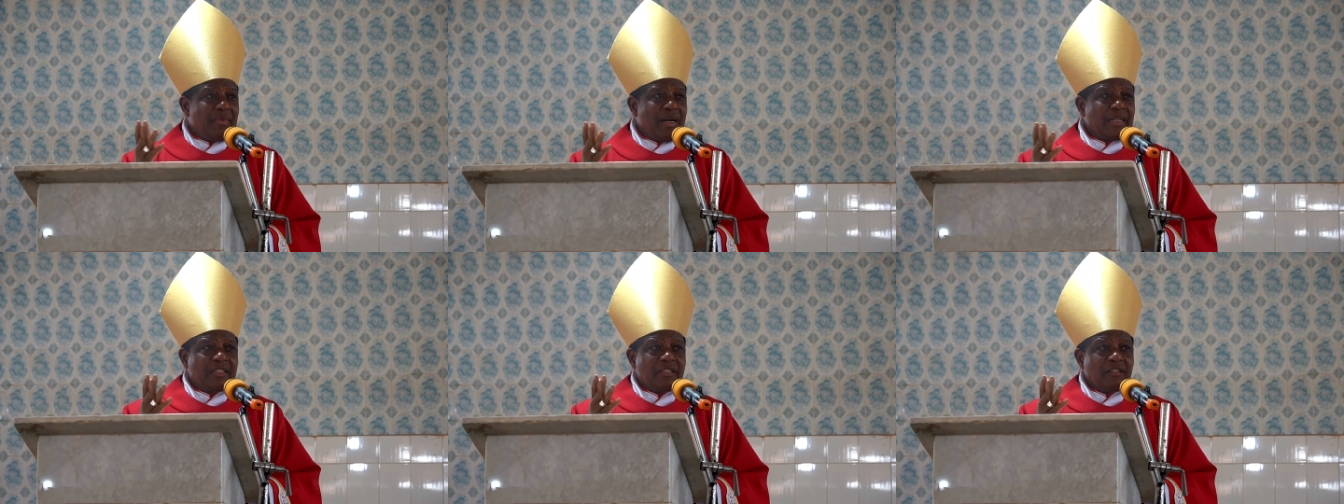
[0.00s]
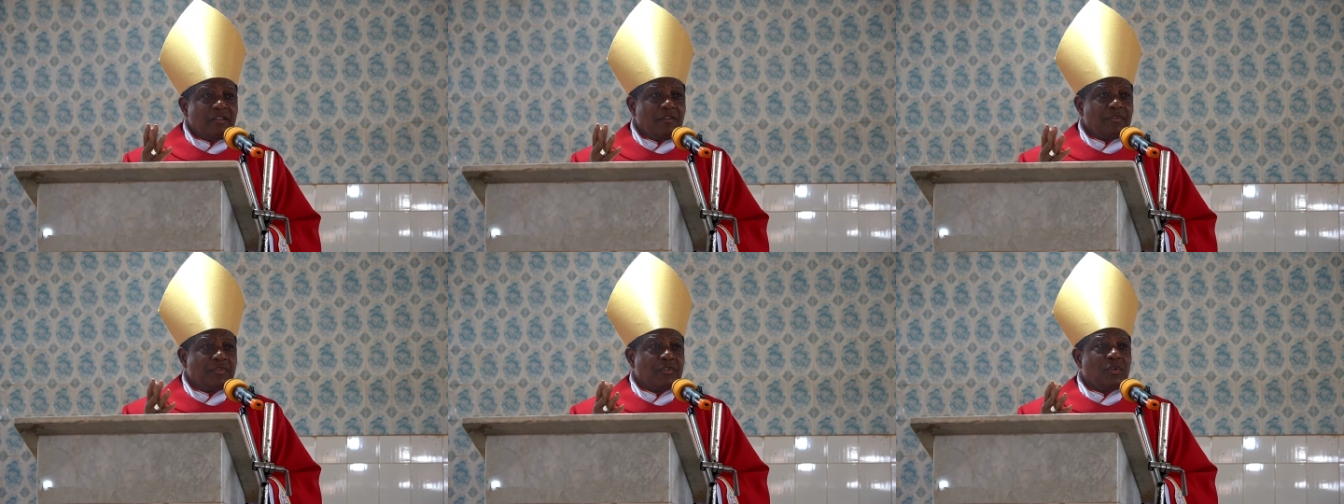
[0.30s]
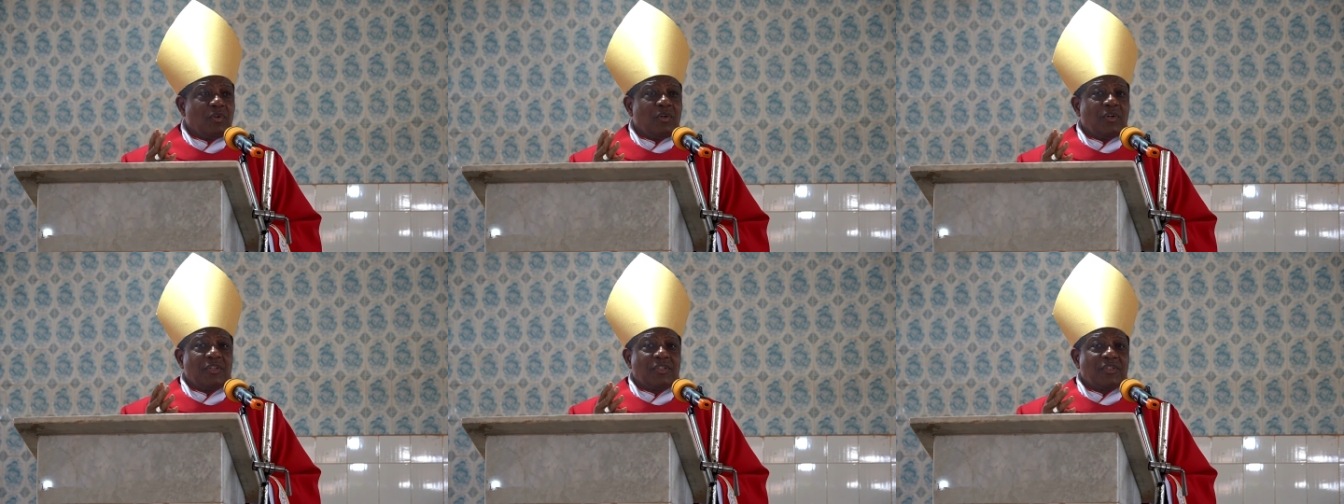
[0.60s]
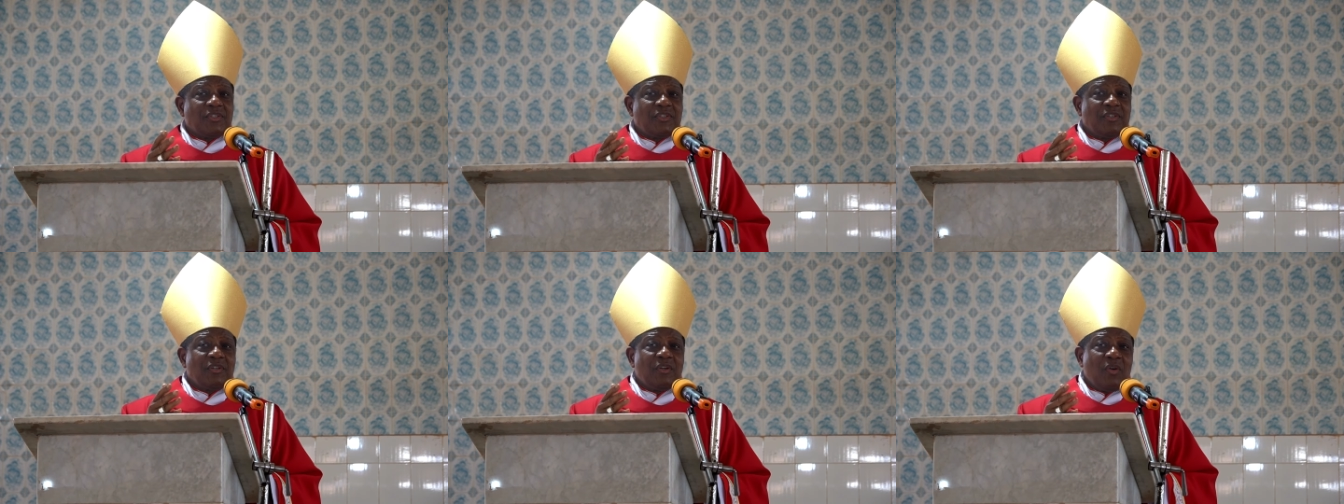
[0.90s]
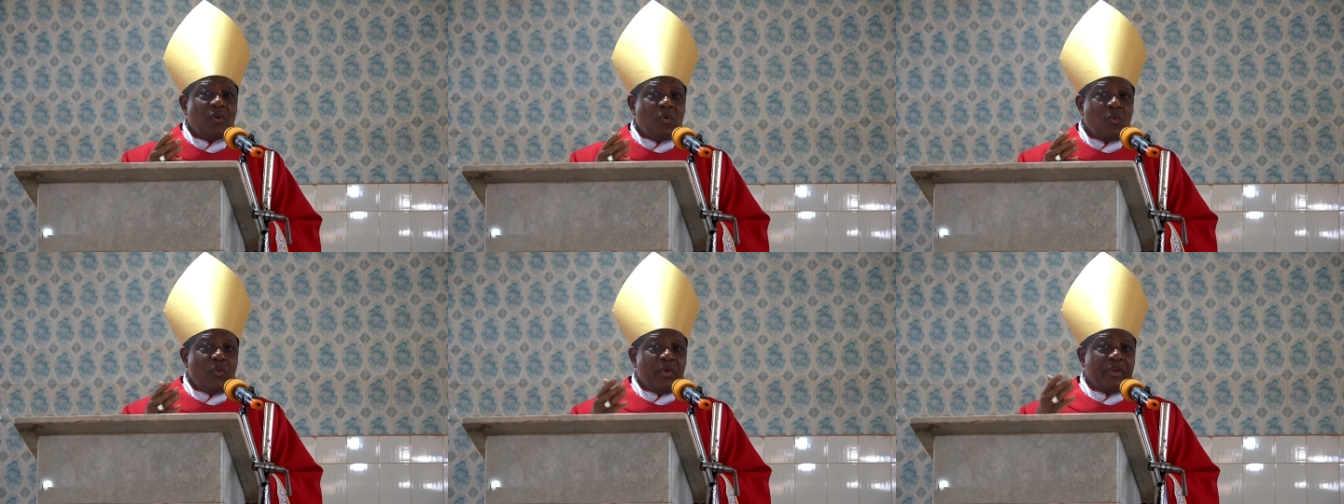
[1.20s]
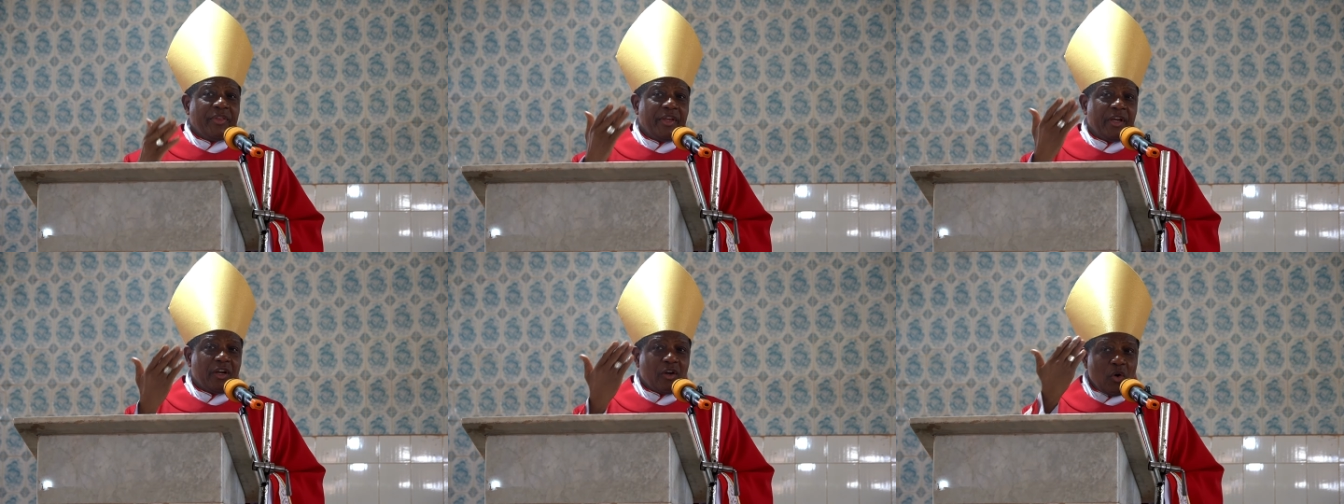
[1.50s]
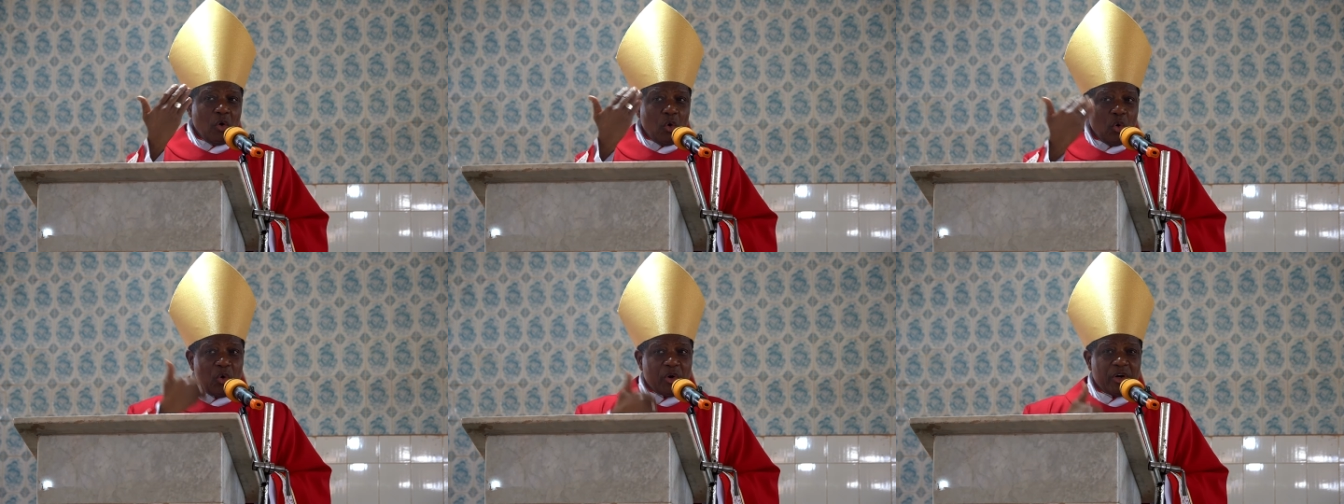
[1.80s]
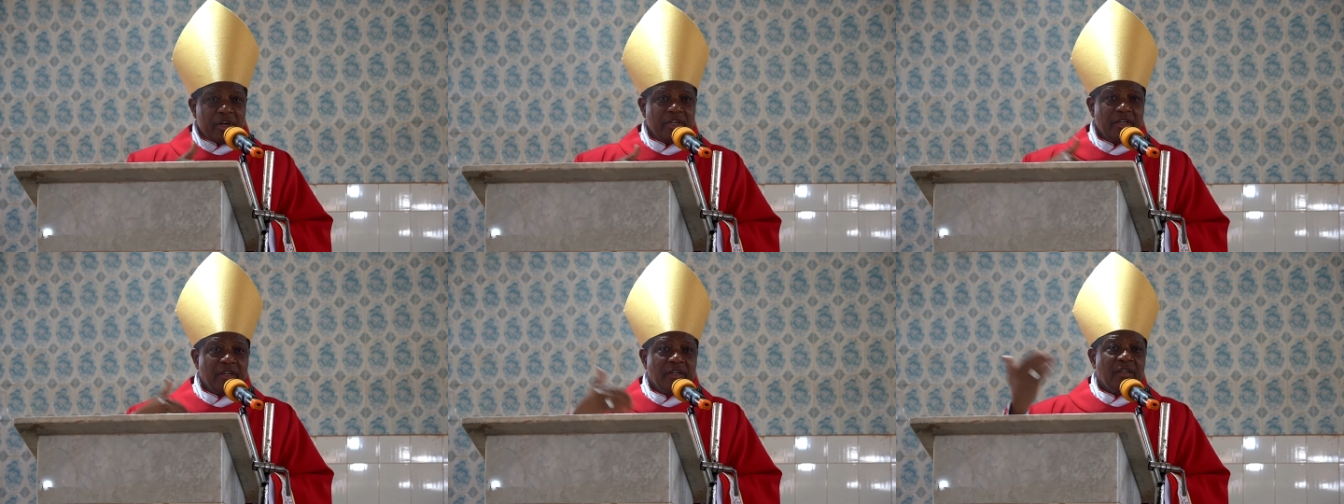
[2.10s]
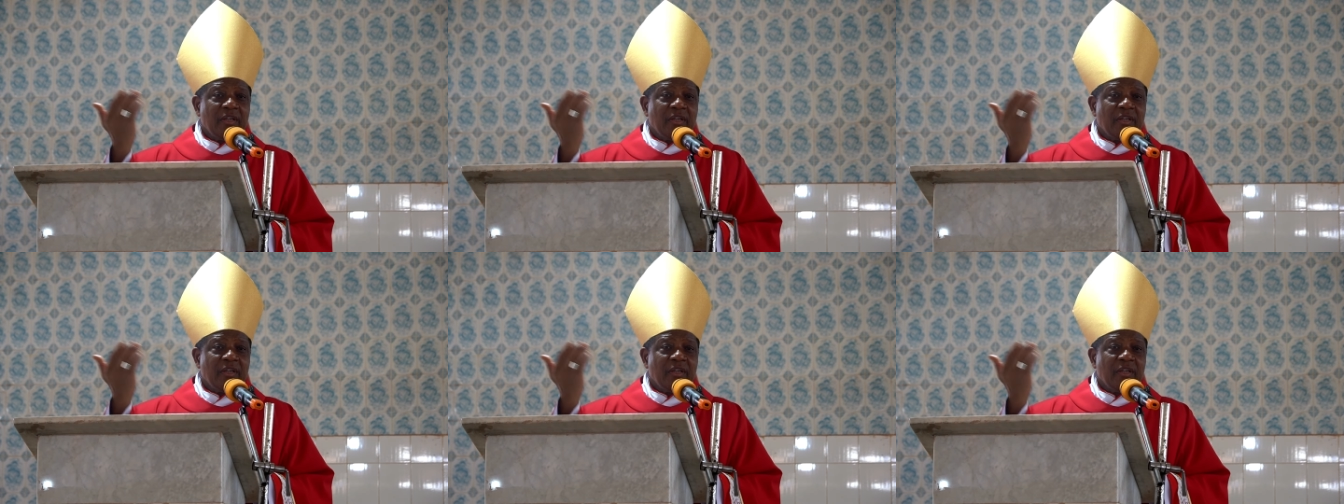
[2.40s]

Martin of Tours with the cloak